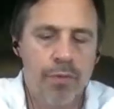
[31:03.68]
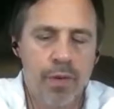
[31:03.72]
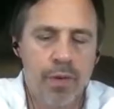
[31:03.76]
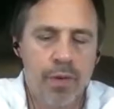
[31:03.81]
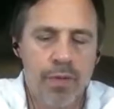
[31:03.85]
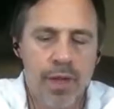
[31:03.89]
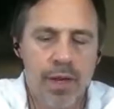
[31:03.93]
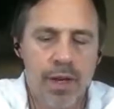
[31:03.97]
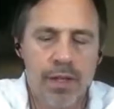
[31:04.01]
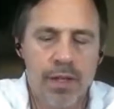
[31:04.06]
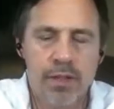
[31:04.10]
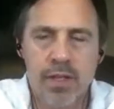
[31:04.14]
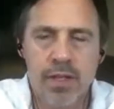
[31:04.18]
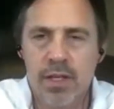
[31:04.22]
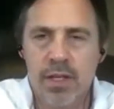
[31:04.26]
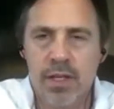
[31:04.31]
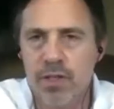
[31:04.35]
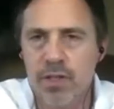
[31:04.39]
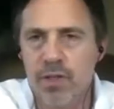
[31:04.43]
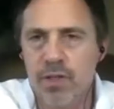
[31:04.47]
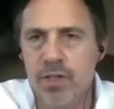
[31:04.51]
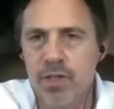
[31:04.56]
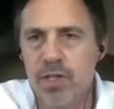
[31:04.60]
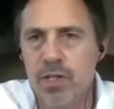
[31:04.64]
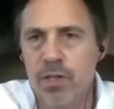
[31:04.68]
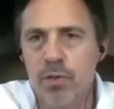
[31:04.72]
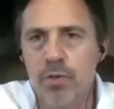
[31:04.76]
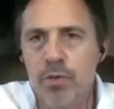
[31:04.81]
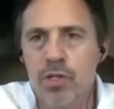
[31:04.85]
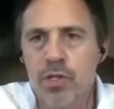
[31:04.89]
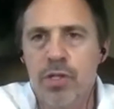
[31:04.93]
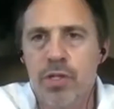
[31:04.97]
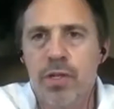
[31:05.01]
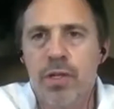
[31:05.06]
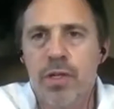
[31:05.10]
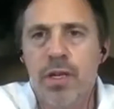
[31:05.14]
and then into the
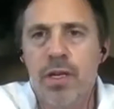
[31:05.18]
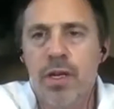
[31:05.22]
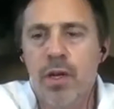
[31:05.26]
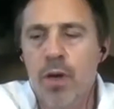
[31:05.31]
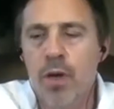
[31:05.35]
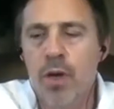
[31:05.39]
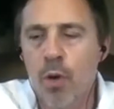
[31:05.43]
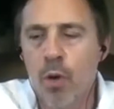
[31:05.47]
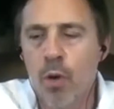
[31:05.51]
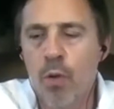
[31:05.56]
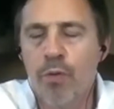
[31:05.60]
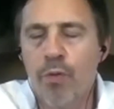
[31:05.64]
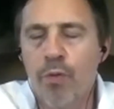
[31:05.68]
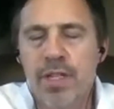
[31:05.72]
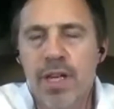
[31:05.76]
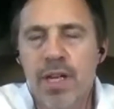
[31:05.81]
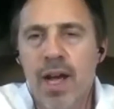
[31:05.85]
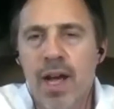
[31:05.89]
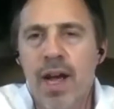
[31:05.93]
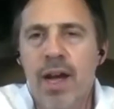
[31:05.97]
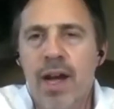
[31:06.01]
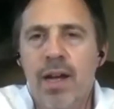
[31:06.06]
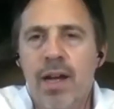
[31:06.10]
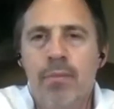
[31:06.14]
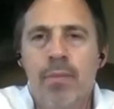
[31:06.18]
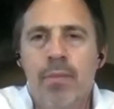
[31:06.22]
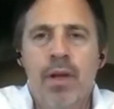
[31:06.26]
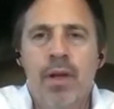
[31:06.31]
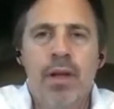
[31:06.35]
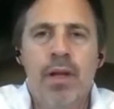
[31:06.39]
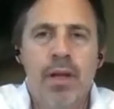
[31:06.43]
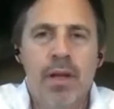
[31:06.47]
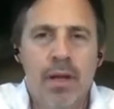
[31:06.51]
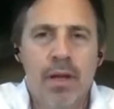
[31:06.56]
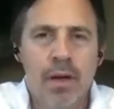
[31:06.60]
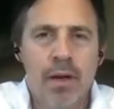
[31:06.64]
solution over time
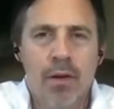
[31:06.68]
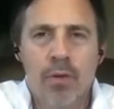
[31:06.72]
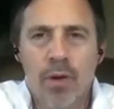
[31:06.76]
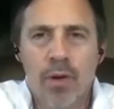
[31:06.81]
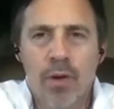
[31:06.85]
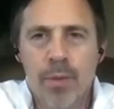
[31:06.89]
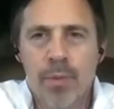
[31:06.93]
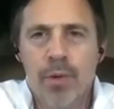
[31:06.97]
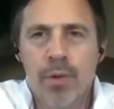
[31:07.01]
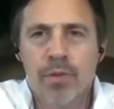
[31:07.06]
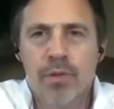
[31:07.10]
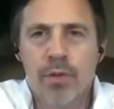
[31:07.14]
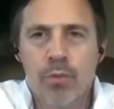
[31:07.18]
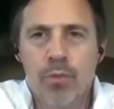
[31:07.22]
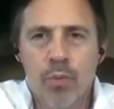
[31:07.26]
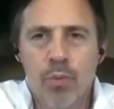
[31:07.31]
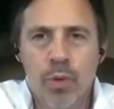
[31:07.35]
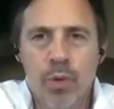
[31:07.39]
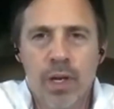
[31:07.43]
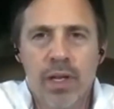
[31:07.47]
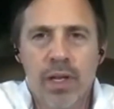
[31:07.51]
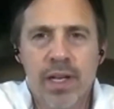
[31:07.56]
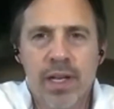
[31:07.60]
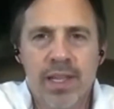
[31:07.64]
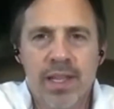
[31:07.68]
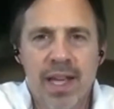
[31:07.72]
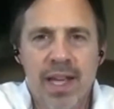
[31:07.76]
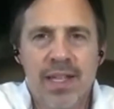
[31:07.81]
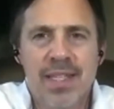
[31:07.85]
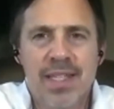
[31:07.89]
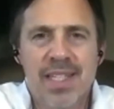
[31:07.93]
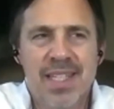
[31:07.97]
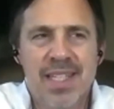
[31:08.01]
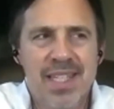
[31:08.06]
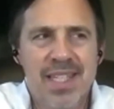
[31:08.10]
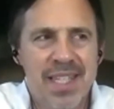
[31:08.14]
are able to really then
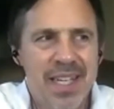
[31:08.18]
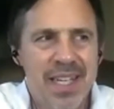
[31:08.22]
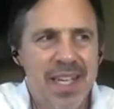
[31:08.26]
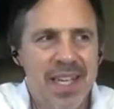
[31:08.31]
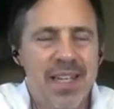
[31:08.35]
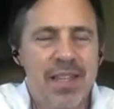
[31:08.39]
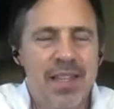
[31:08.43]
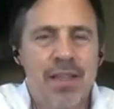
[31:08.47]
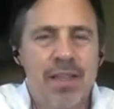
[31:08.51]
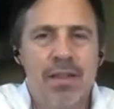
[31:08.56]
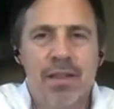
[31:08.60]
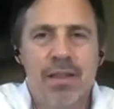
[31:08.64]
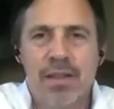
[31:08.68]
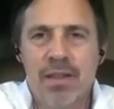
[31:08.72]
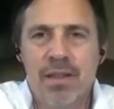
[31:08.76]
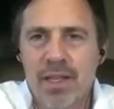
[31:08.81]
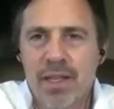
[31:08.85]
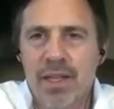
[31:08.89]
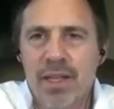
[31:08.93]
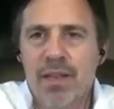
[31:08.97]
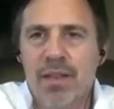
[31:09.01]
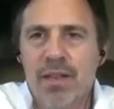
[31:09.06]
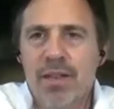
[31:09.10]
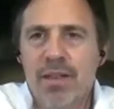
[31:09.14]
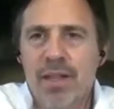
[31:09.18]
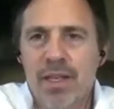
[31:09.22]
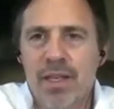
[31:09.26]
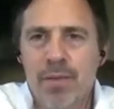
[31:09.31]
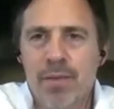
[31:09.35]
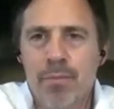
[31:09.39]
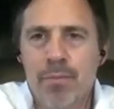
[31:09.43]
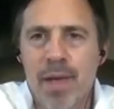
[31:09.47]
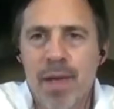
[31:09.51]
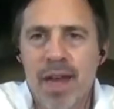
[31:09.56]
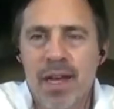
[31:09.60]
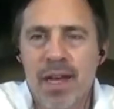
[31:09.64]
see the
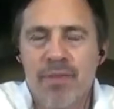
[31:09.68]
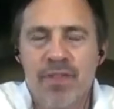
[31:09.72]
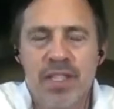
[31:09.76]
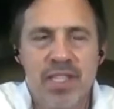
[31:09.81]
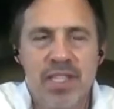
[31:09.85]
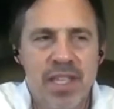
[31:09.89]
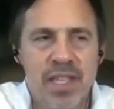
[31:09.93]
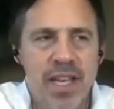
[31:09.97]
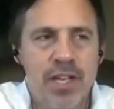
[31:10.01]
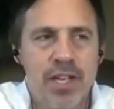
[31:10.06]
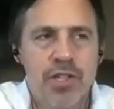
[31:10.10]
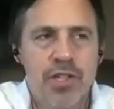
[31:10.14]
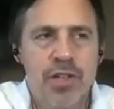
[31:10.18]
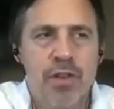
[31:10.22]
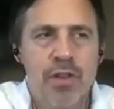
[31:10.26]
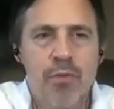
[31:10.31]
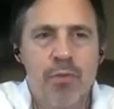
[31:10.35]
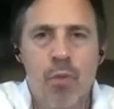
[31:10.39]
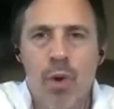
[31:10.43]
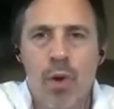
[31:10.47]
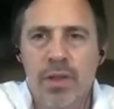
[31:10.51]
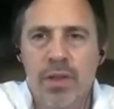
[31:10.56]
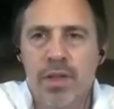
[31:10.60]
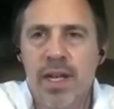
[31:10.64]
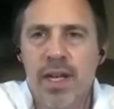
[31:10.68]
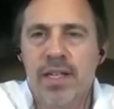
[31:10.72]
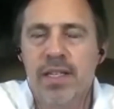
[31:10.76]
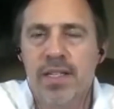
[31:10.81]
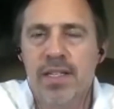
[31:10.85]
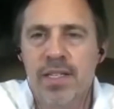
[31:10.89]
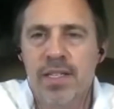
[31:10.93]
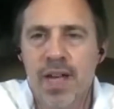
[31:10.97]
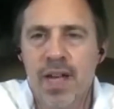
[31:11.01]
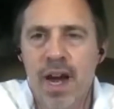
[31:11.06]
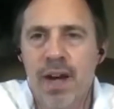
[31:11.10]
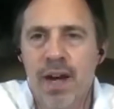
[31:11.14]
manifestation of what they
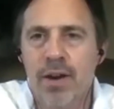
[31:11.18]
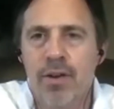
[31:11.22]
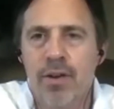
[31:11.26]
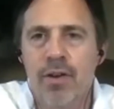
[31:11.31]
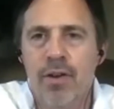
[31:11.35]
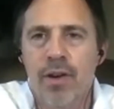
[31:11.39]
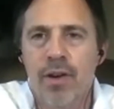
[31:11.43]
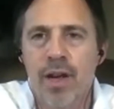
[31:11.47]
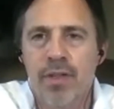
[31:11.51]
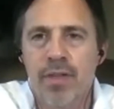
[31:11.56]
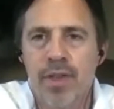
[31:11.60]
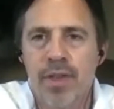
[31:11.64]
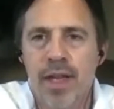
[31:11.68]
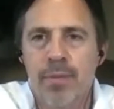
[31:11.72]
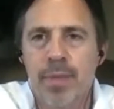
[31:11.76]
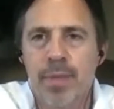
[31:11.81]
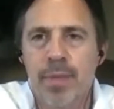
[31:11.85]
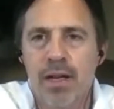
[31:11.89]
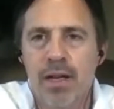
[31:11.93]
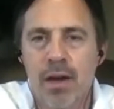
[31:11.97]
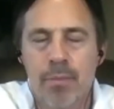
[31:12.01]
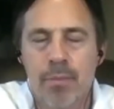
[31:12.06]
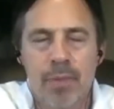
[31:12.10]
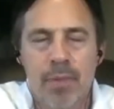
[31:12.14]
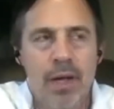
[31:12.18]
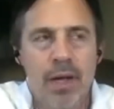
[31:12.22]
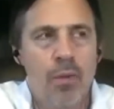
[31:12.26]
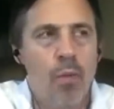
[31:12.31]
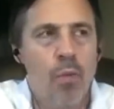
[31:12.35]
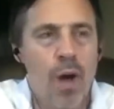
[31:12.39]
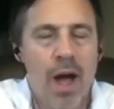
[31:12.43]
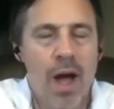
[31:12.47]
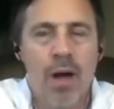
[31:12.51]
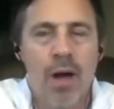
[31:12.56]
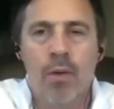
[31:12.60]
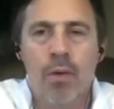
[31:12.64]
desire, and they become like,
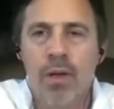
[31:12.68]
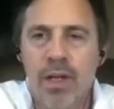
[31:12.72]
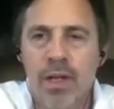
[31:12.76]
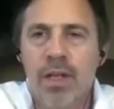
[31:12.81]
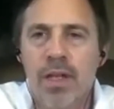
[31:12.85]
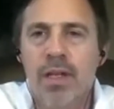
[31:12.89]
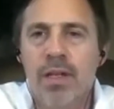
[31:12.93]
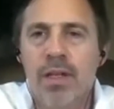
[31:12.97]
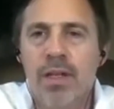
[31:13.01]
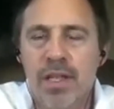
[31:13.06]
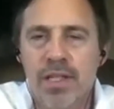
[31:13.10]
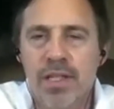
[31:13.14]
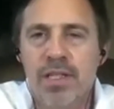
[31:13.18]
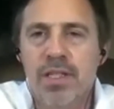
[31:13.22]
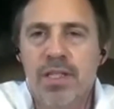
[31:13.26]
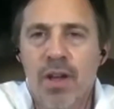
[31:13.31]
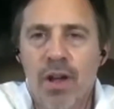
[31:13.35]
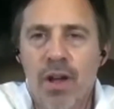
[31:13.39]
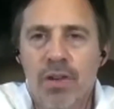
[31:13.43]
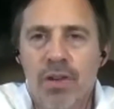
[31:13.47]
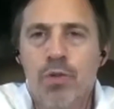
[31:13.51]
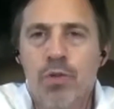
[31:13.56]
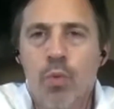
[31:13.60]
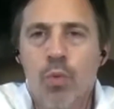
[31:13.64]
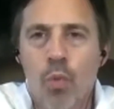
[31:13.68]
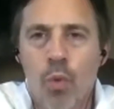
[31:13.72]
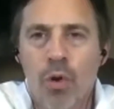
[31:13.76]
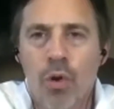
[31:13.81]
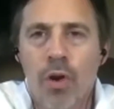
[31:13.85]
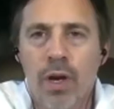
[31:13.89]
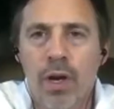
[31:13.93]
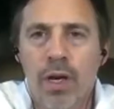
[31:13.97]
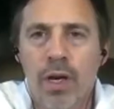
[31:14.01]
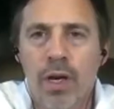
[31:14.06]
wow, this does work.